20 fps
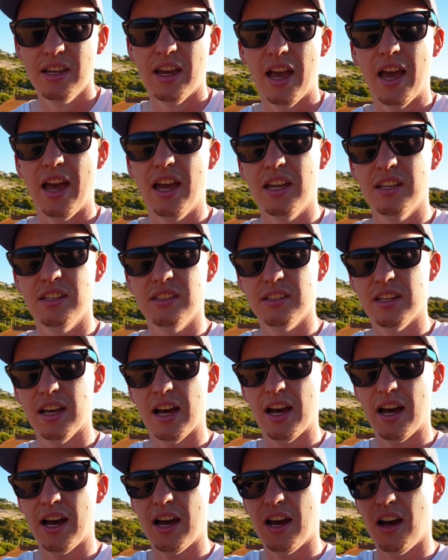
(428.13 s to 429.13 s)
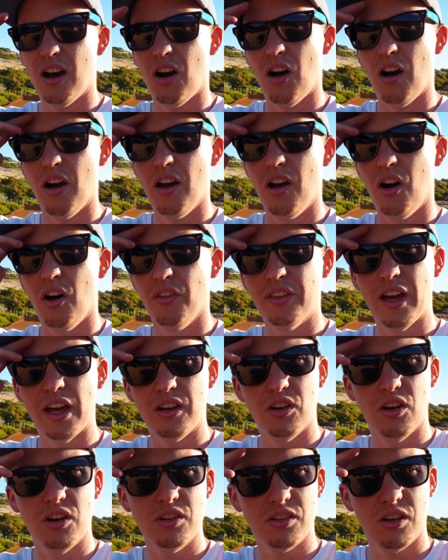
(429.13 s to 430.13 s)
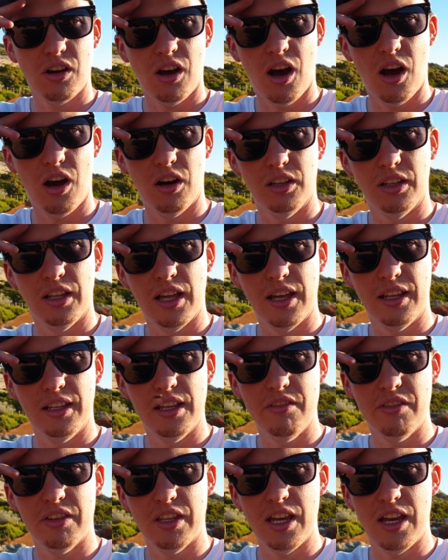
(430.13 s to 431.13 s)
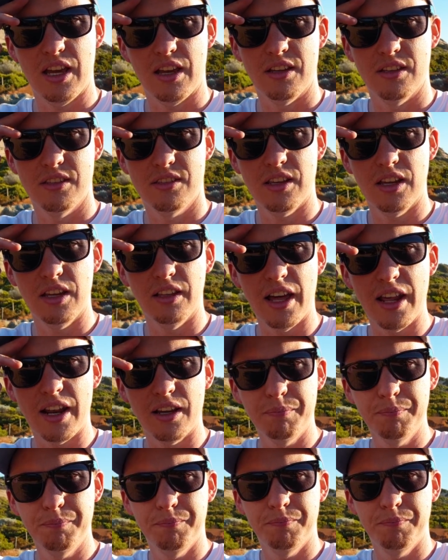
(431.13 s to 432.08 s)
And on that note, I'll leave it there. See you later.